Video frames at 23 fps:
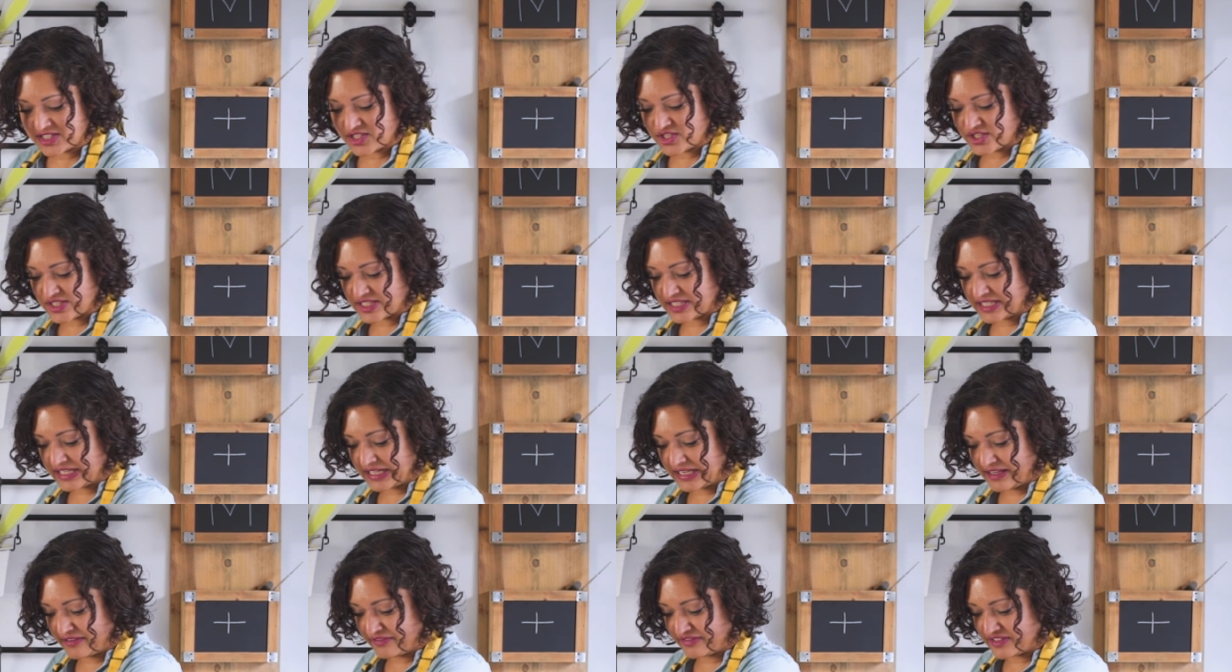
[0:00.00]
to just
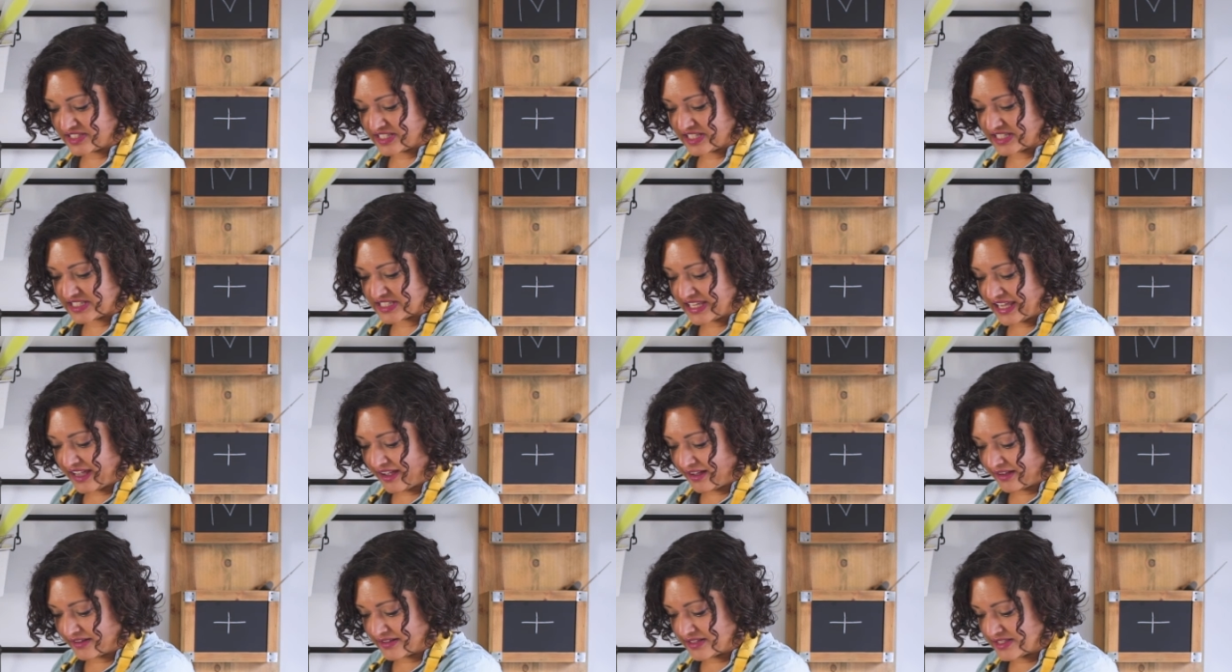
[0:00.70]
lift it to
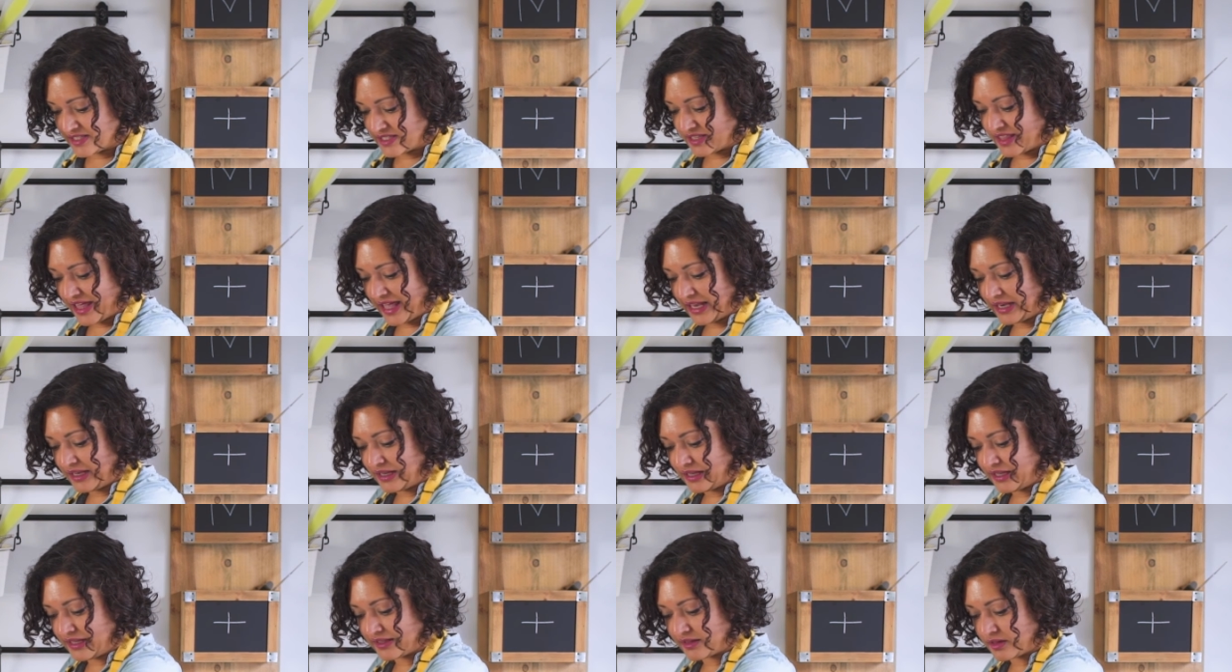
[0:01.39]
get under that
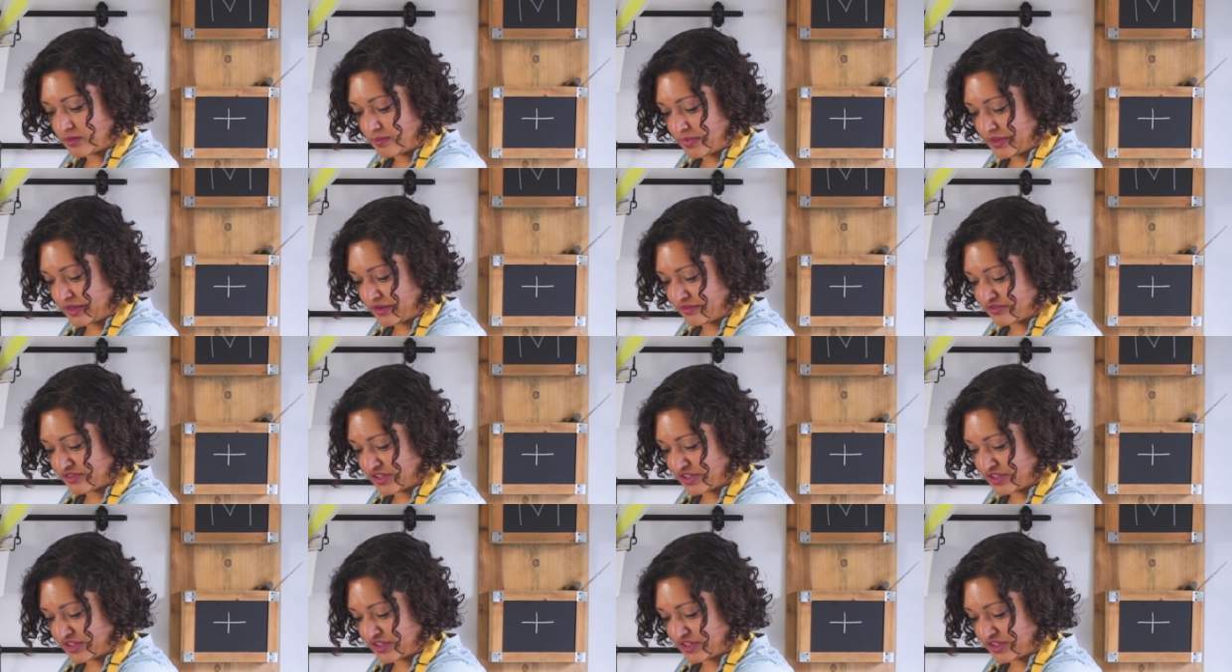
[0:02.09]
little bit of